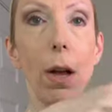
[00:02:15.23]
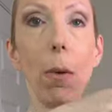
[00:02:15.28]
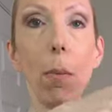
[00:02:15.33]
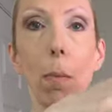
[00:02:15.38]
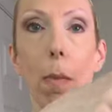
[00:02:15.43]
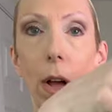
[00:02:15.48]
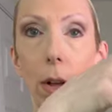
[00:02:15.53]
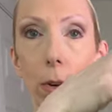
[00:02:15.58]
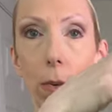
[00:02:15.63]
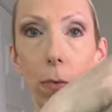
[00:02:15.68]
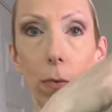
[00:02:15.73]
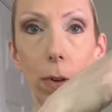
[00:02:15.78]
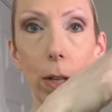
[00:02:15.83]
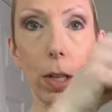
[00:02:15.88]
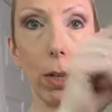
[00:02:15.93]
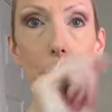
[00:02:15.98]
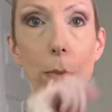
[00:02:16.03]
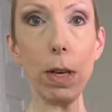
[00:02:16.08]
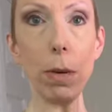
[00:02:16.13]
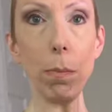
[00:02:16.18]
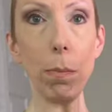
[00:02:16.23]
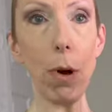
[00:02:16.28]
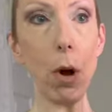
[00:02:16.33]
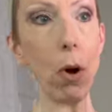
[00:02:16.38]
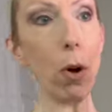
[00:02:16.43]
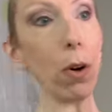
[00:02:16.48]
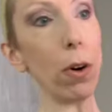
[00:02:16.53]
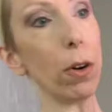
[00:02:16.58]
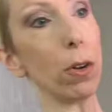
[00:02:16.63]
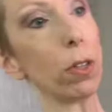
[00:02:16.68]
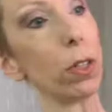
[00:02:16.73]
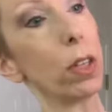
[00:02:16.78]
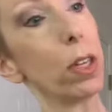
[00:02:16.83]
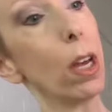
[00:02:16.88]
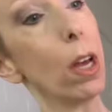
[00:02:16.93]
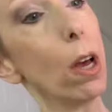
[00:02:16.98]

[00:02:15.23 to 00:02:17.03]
monofilament part,